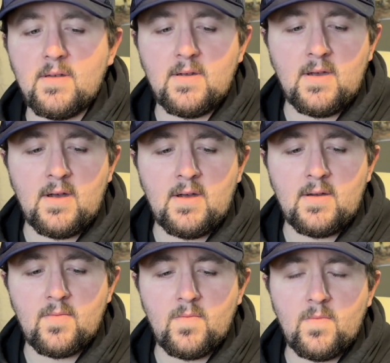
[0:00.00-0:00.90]
Uh,
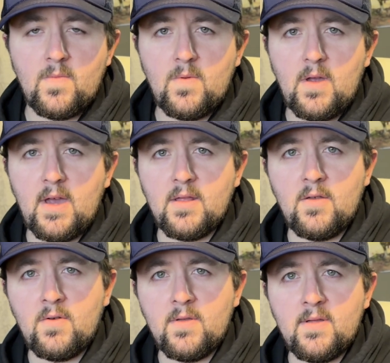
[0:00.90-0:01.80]
as you
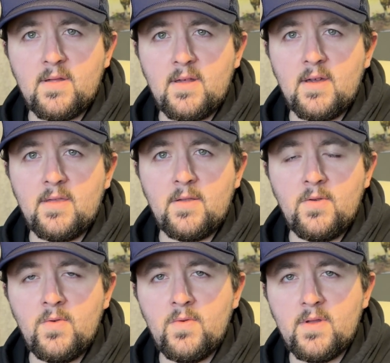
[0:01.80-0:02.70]
can see on the
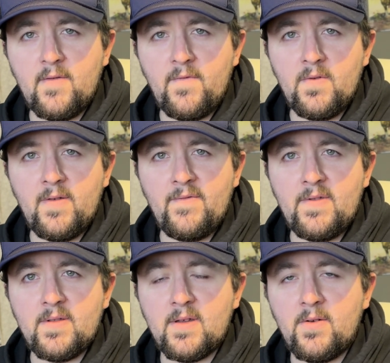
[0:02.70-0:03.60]
news, if you live in
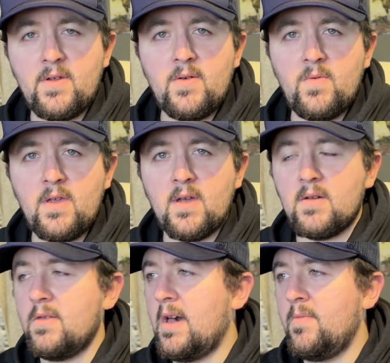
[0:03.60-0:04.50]
this area, we got
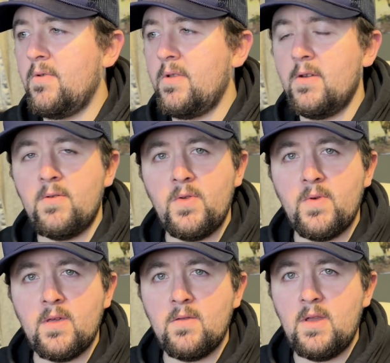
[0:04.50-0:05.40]
clobbered here in New
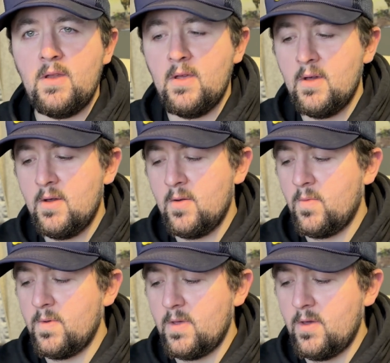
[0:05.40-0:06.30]
England
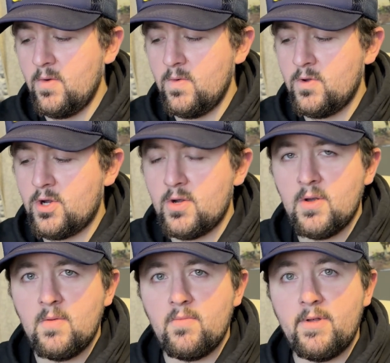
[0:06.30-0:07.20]
with a huge
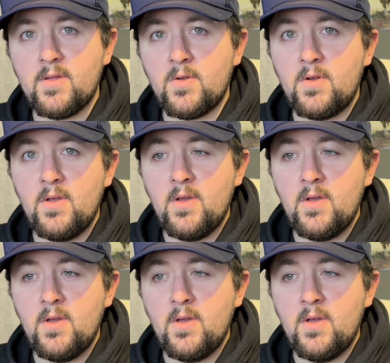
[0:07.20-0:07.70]
blizzard.